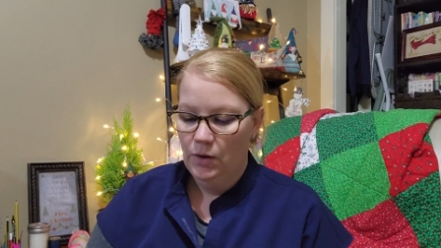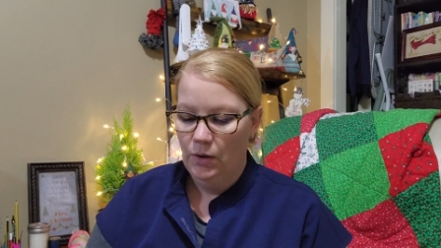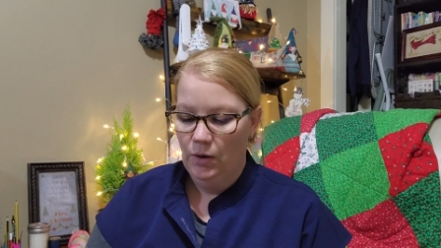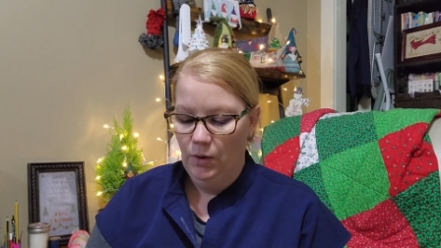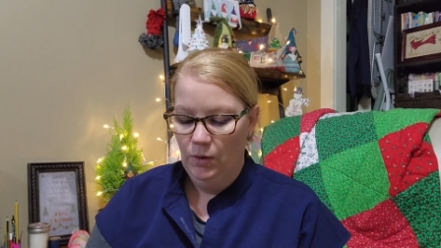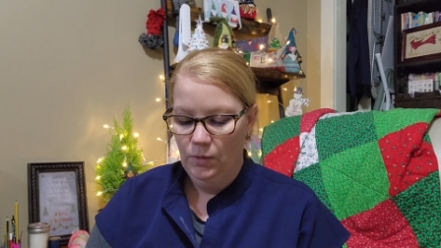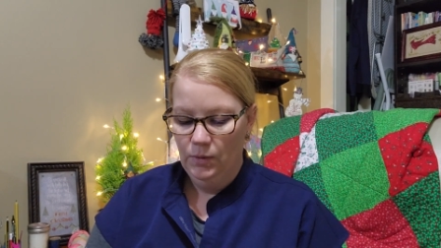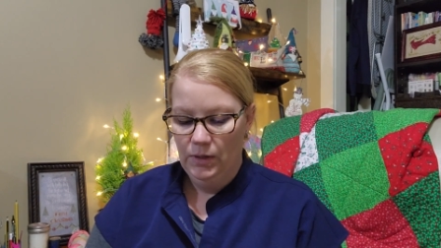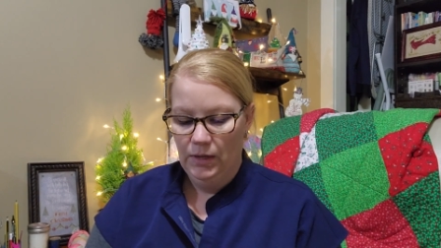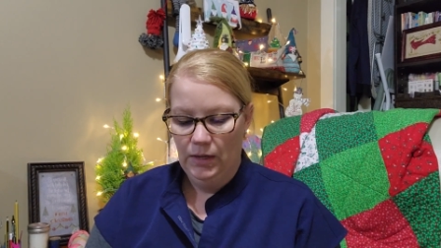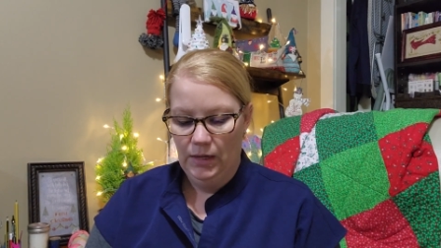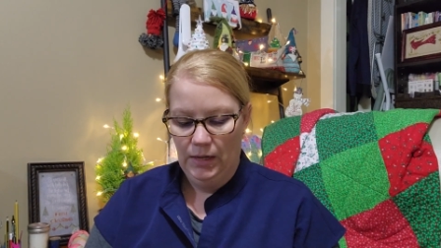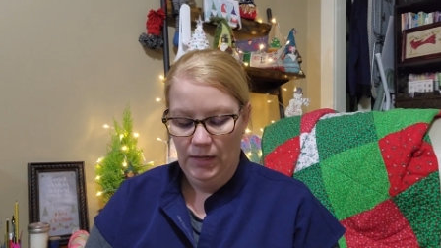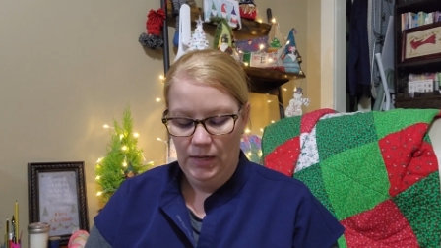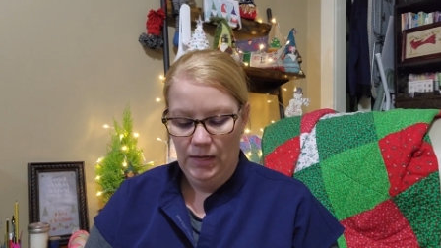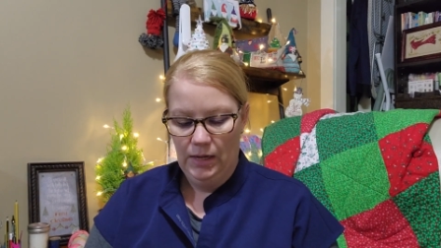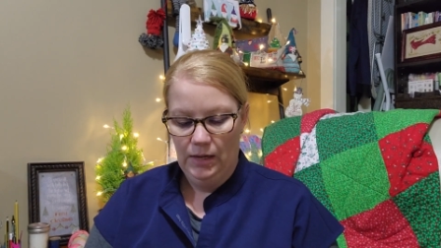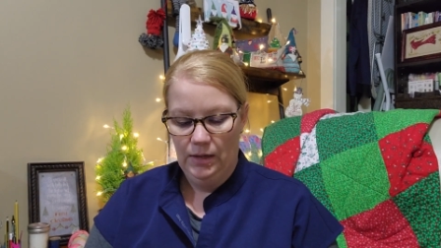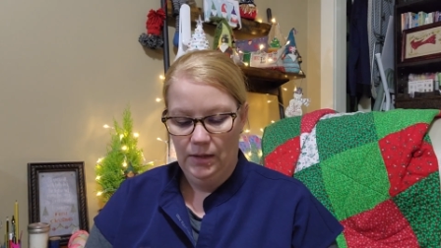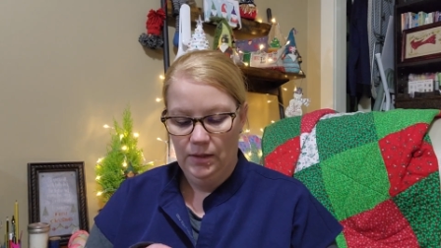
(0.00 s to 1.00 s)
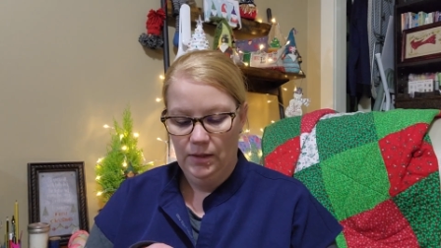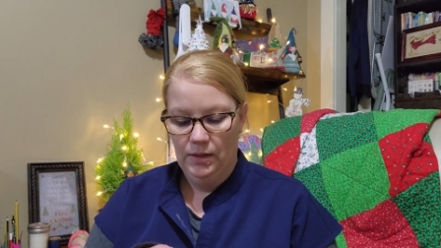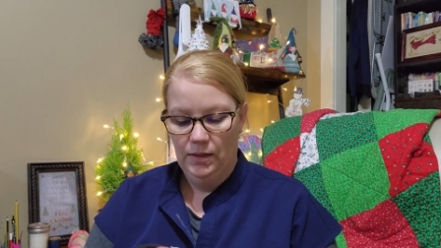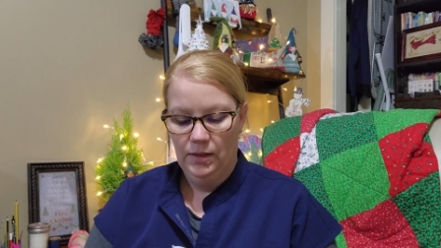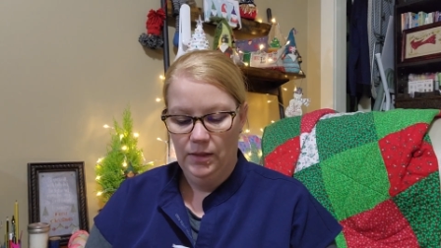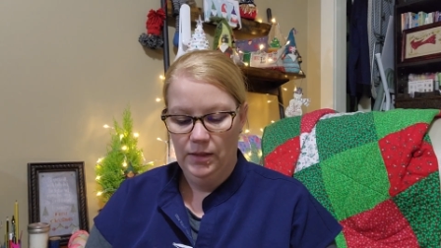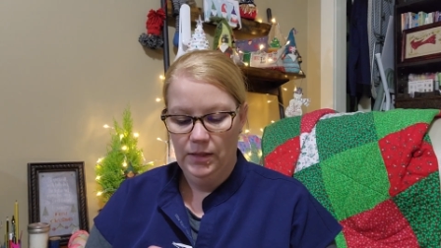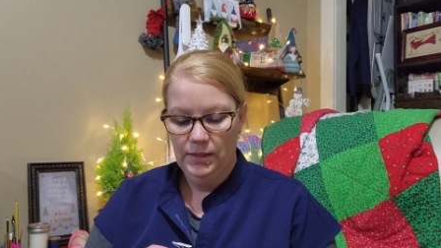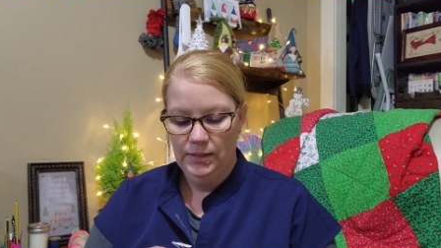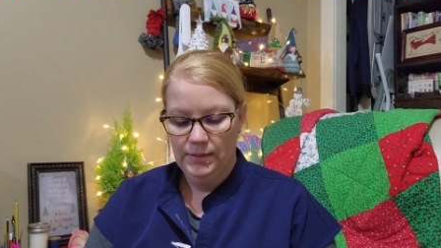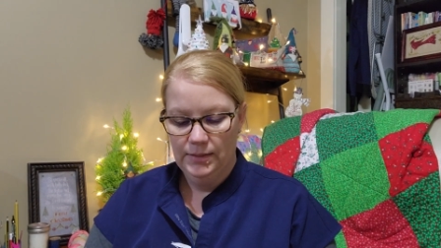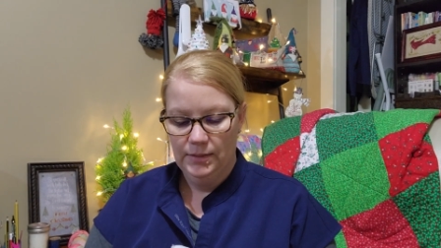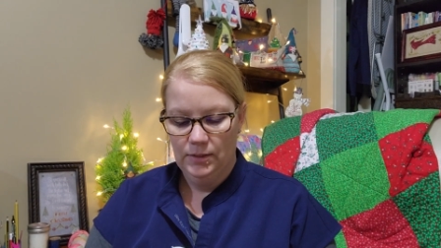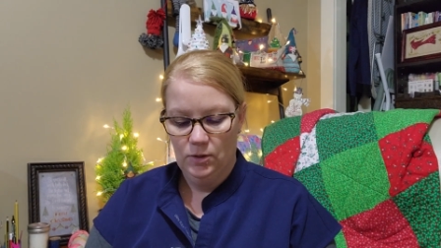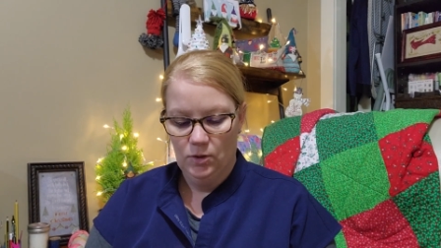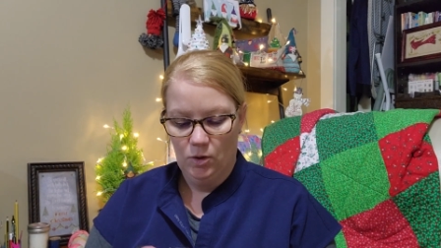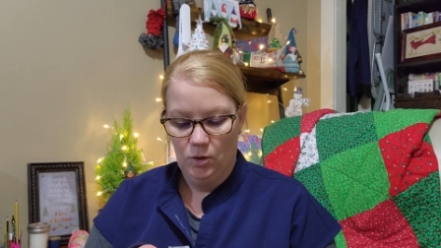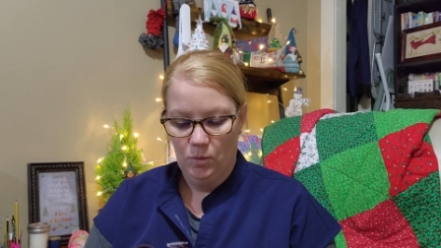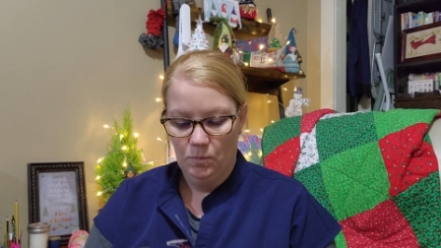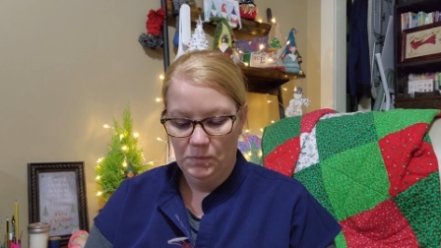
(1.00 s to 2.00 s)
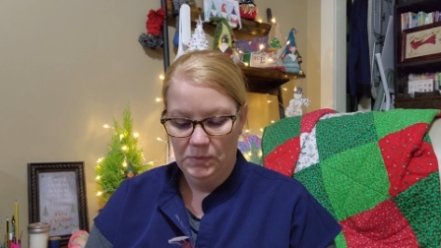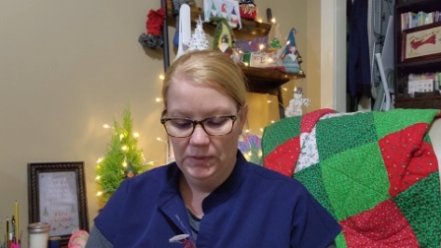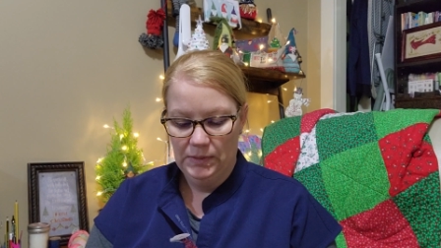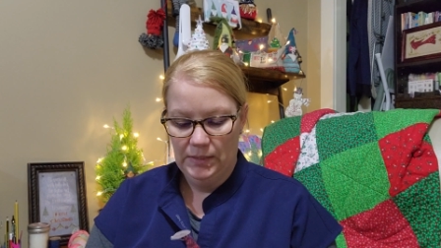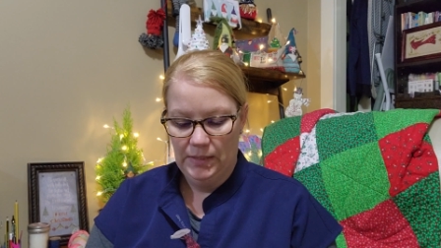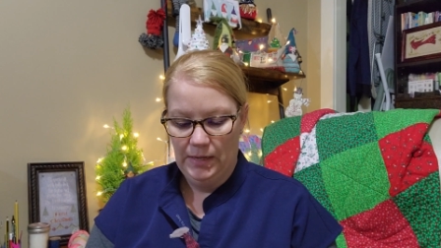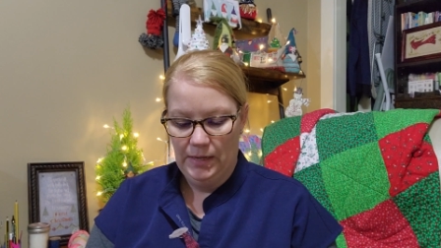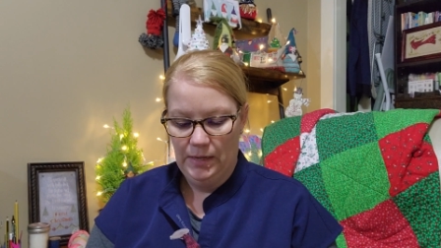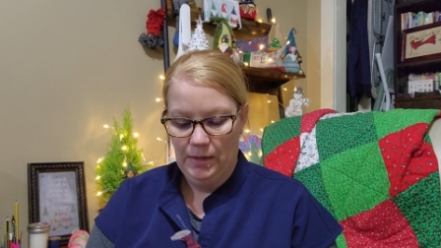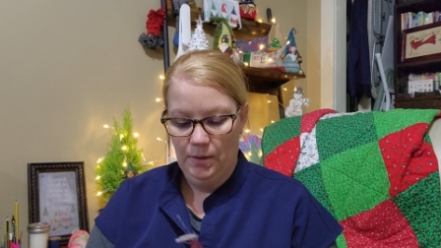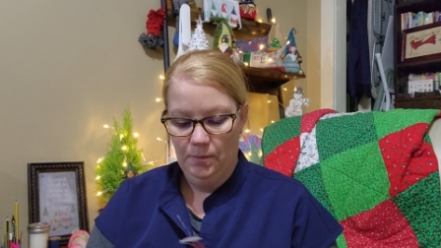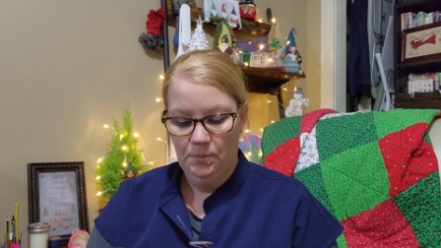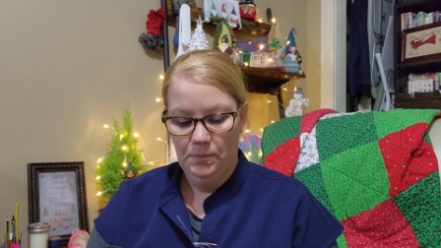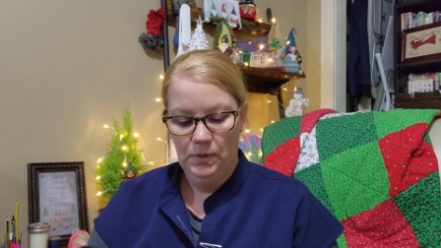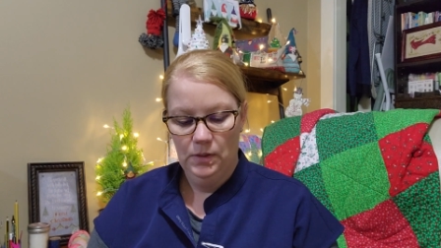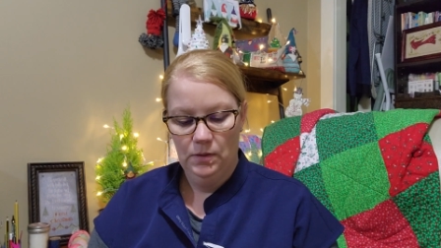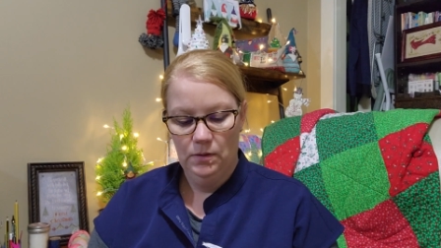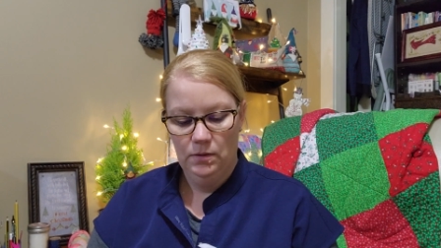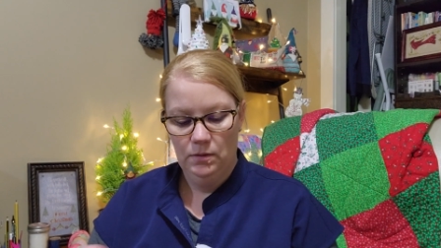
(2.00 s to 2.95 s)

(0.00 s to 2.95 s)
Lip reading: Okay, this gnome's name